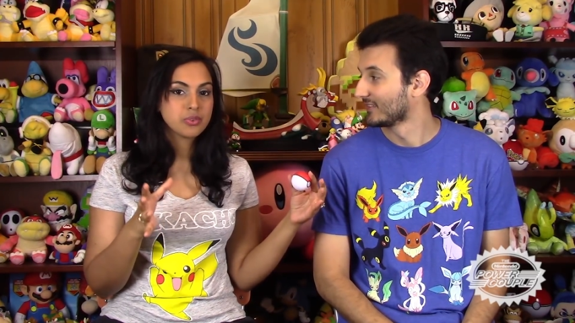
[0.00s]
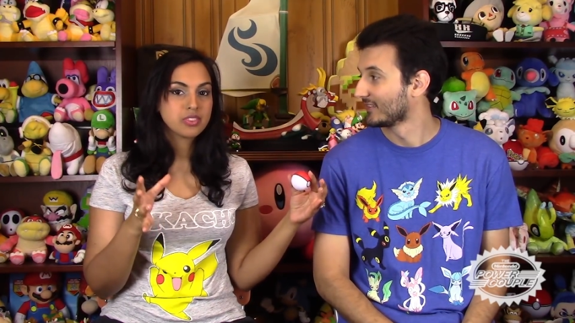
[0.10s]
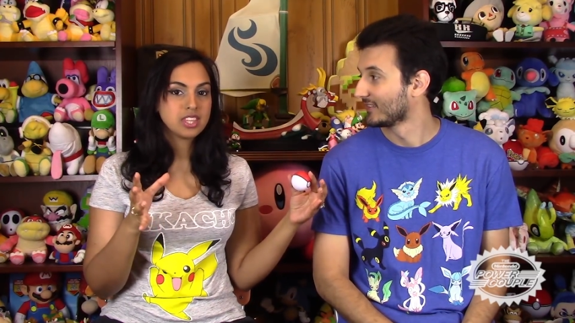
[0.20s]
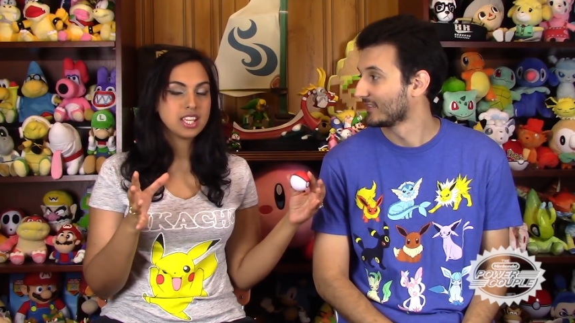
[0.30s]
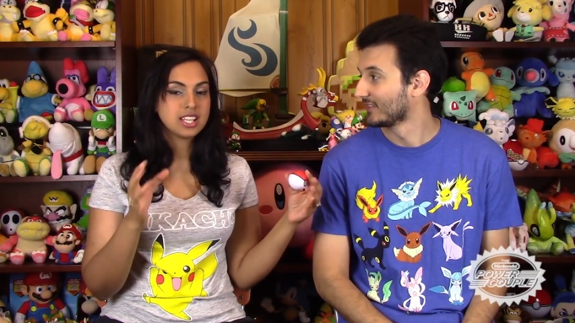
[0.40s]

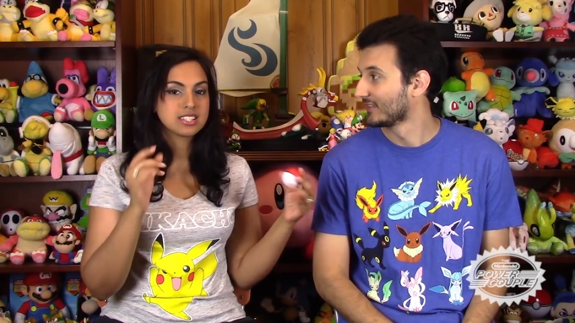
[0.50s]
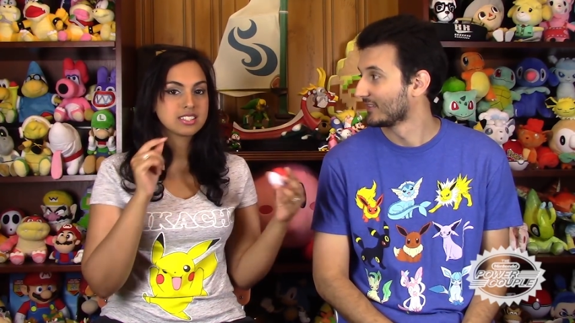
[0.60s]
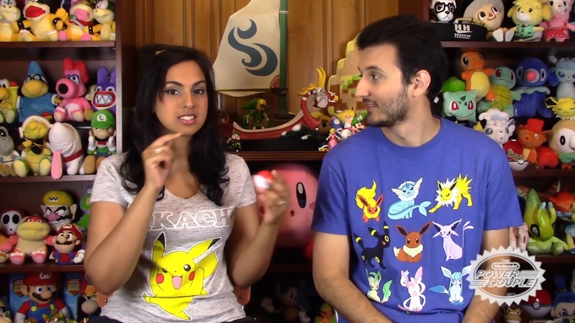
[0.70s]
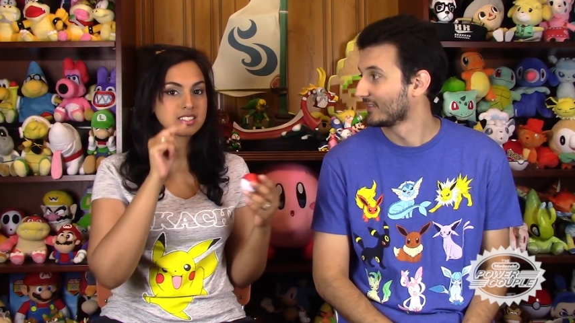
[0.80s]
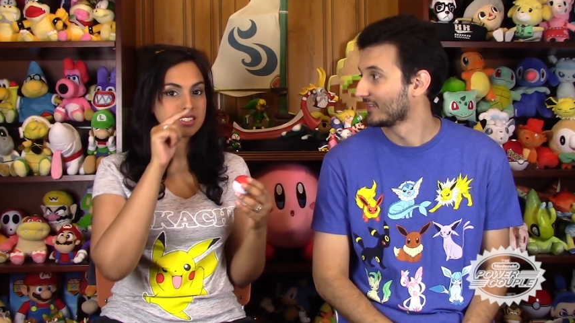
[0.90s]

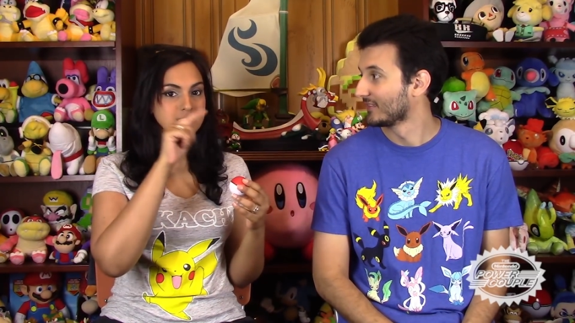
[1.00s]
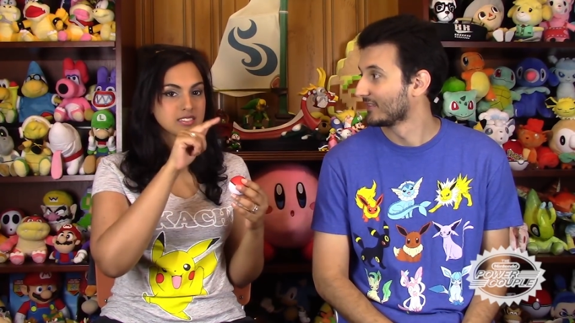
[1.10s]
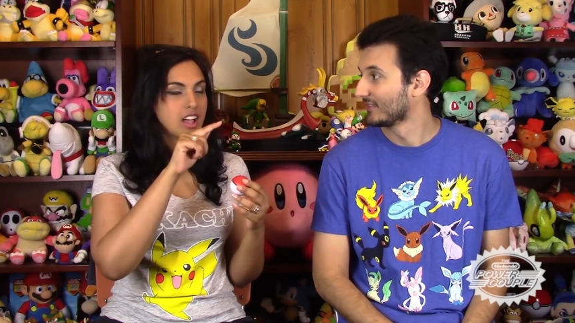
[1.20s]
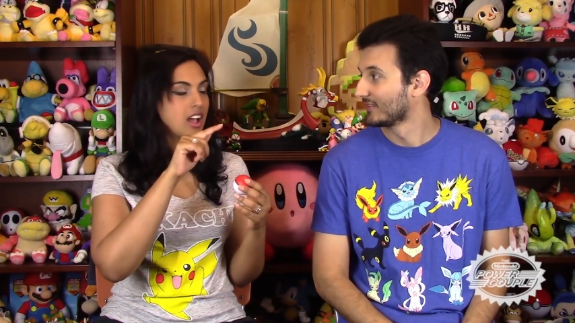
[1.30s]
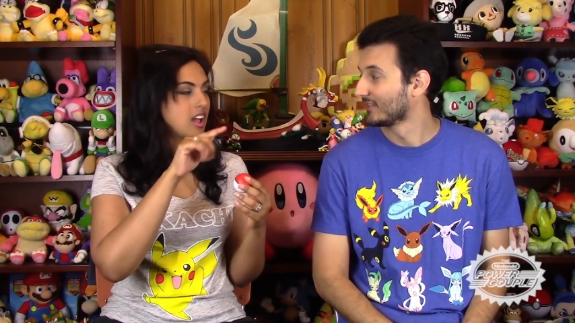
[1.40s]
Speaker 1: this
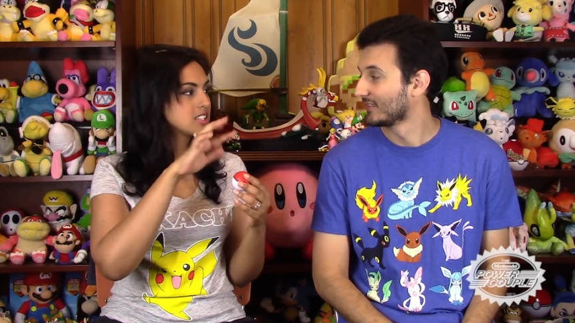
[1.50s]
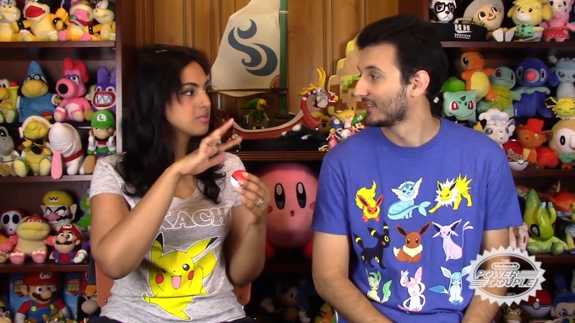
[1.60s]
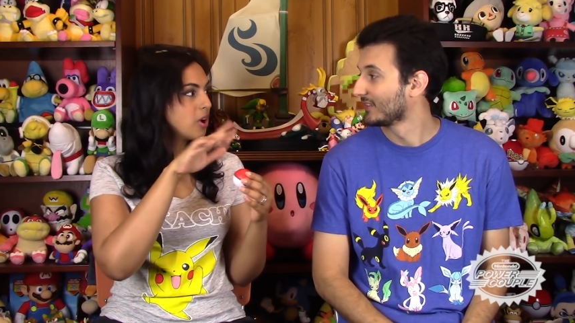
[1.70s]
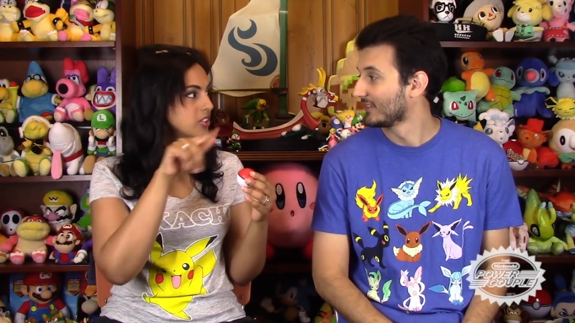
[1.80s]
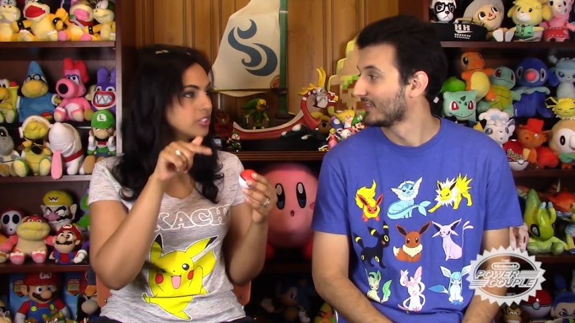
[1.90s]
uh,
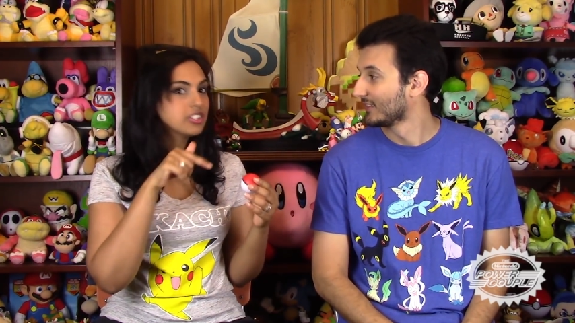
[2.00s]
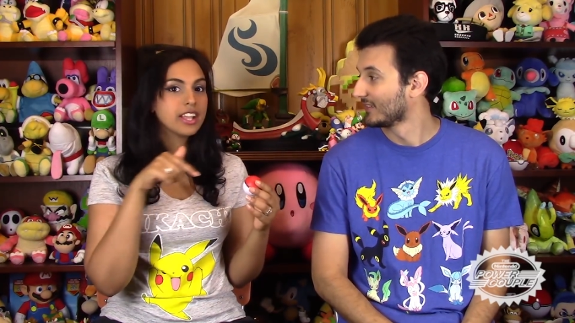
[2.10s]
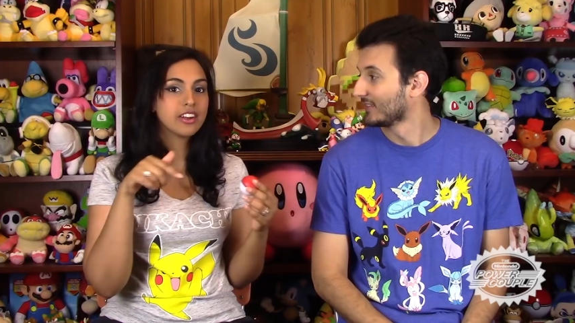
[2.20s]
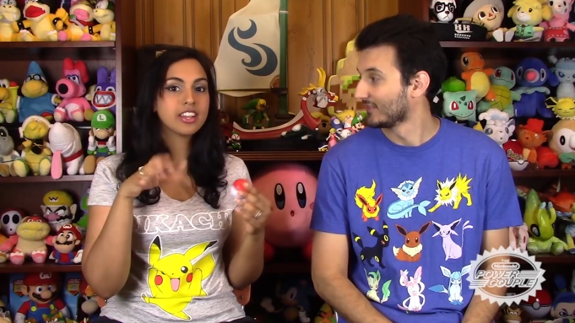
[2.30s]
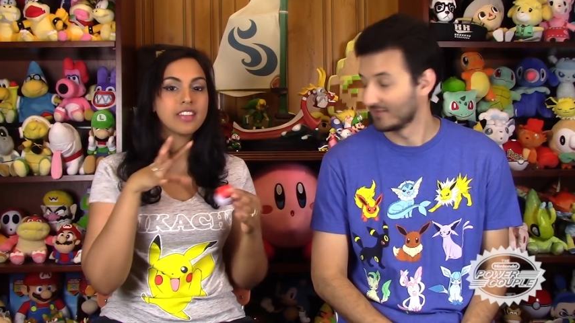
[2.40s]
small little
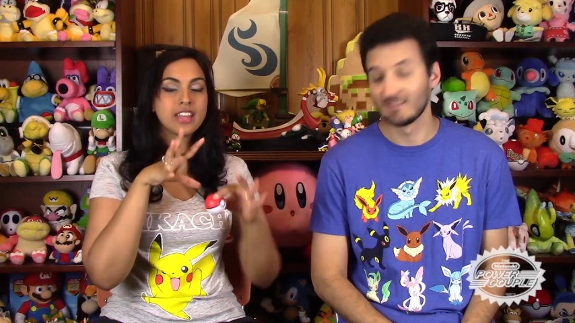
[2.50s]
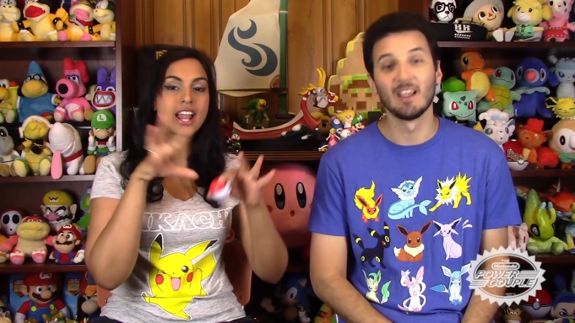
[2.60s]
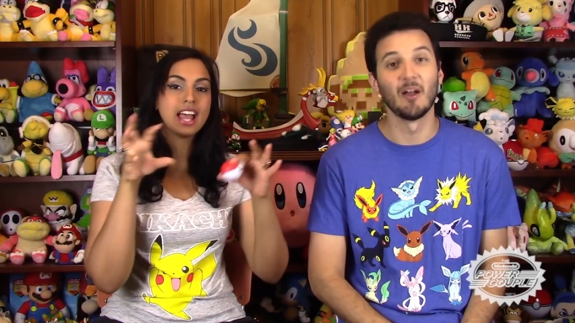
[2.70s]
area that yeah.